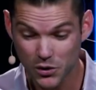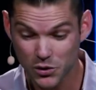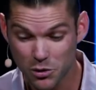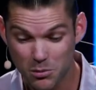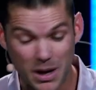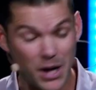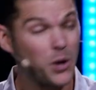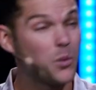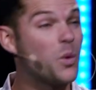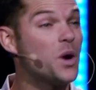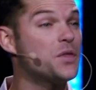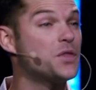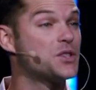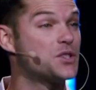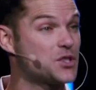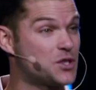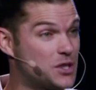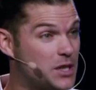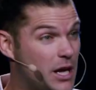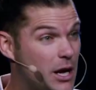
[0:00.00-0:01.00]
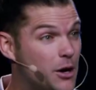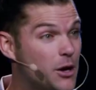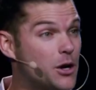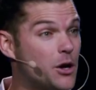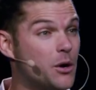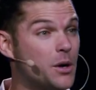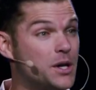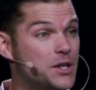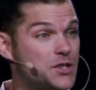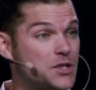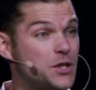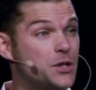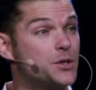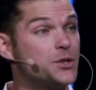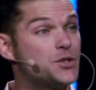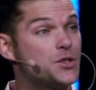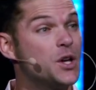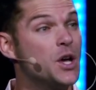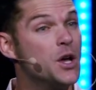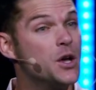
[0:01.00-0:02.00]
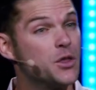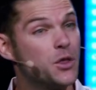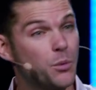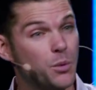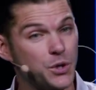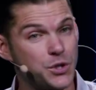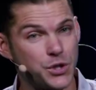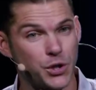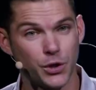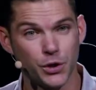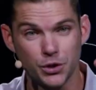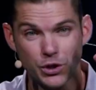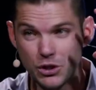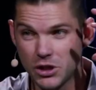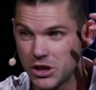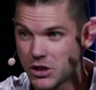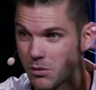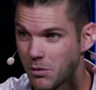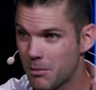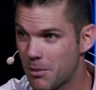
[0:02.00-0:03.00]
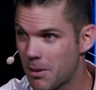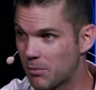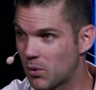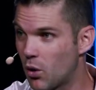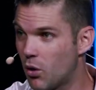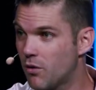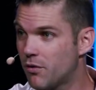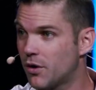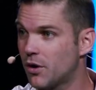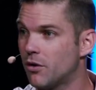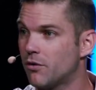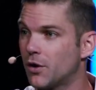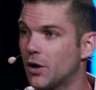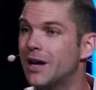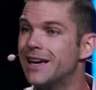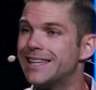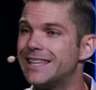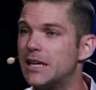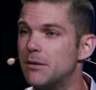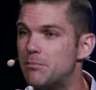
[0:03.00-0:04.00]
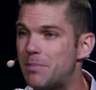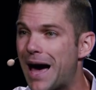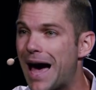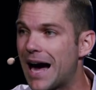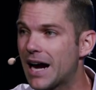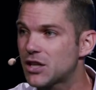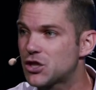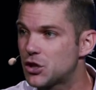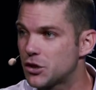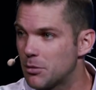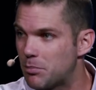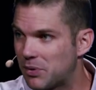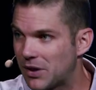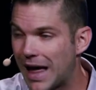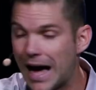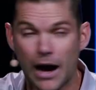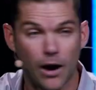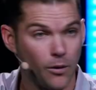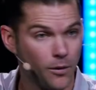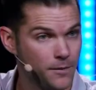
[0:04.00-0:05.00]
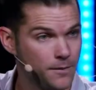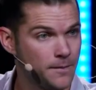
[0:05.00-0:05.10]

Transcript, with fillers: No matter what the scenario is, here's the return you need to remember over and over get back to the plow.